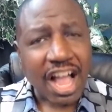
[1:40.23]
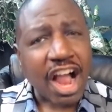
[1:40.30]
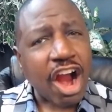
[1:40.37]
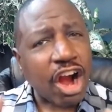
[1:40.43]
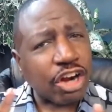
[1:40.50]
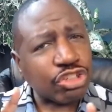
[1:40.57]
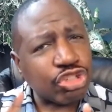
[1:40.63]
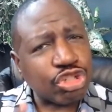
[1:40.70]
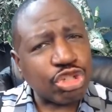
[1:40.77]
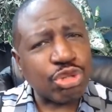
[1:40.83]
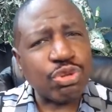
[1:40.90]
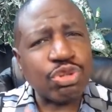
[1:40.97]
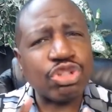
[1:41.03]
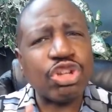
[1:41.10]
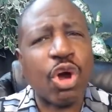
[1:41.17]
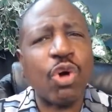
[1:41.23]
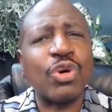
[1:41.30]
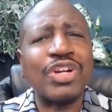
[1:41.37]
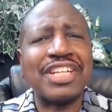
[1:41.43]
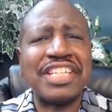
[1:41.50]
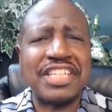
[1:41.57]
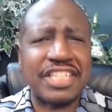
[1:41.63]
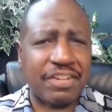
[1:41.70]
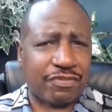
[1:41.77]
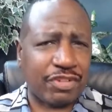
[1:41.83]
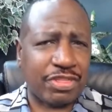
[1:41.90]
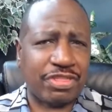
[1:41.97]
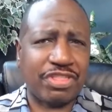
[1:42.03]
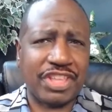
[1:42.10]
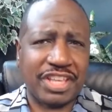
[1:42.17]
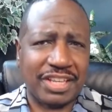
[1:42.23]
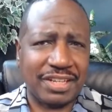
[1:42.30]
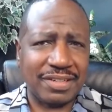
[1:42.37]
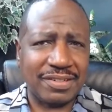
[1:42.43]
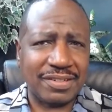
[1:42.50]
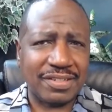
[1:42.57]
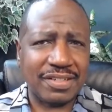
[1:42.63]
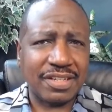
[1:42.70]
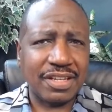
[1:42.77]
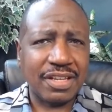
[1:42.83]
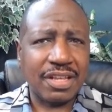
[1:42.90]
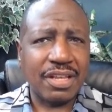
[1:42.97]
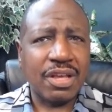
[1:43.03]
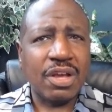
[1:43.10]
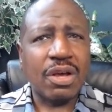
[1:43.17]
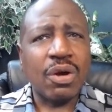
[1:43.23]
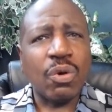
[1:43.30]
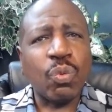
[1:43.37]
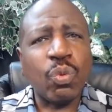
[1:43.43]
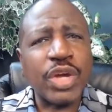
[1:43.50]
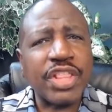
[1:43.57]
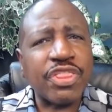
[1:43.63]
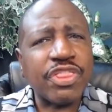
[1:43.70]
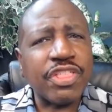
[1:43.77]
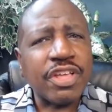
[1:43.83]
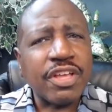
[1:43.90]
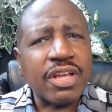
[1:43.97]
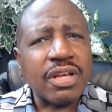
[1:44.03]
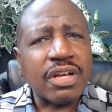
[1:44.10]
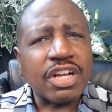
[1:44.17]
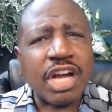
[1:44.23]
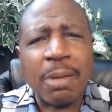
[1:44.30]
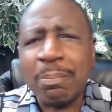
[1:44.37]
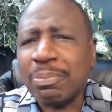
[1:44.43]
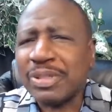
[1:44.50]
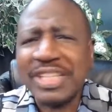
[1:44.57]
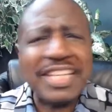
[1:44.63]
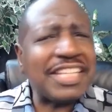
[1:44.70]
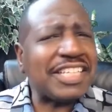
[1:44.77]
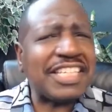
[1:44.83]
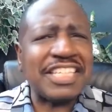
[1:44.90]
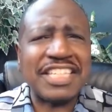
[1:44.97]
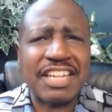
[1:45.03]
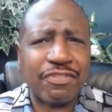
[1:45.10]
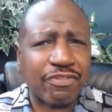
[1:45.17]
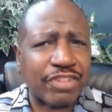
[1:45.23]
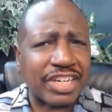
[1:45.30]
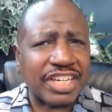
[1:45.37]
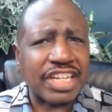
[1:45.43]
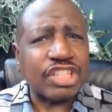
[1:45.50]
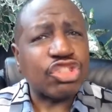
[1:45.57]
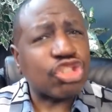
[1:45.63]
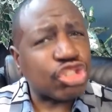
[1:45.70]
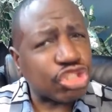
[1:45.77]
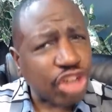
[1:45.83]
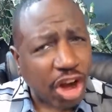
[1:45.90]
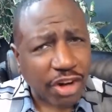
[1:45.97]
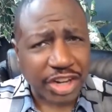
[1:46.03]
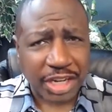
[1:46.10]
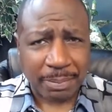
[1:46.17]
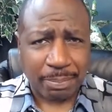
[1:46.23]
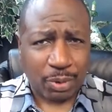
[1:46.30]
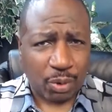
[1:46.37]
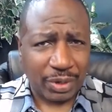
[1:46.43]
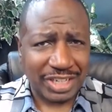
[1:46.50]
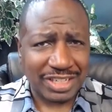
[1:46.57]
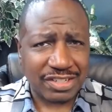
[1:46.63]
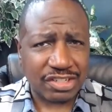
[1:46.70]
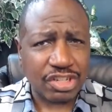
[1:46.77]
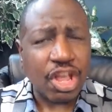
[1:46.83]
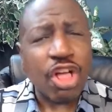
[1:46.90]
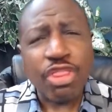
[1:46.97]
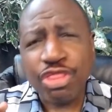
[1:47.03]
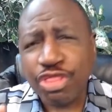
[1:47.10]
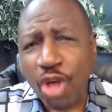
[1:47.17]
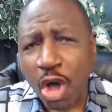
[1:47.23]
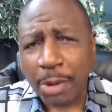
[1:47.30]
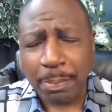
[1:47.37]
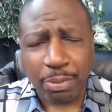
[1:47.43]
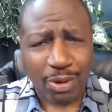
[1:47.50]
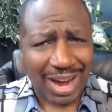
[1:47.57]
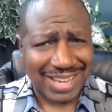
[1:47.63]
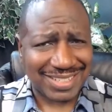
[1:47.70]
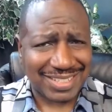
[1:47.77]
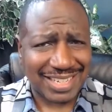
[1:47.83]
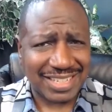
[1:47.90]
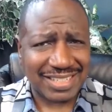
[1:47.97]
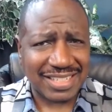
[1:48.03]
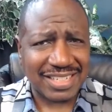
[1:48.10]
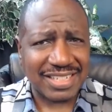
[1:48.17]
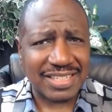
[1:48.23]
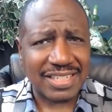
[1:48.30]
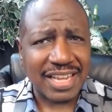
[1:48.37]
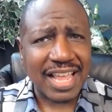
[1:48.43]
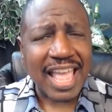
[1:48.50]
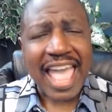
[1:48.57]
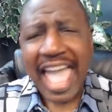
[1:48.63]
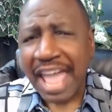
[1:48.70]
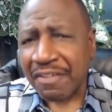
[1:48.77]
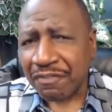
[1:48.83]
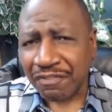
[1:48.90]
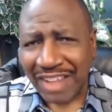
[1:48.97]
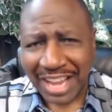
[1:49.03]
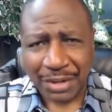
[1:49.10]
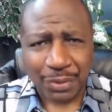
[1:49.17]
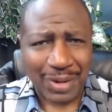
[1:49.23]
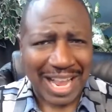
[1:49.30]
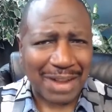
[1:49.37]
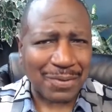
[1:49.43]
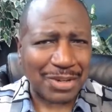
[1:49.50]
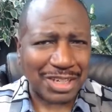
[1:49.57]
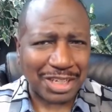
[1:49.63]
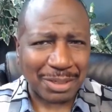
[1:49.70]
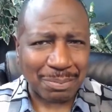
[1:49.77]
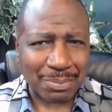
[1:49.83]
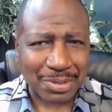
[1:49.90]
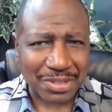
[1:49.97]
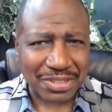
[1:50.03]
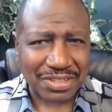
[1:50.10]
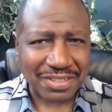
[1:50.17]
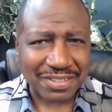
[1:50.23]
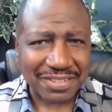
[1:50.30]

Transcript: are two totally different things with completely different starting points, thought processes, and final outcomes.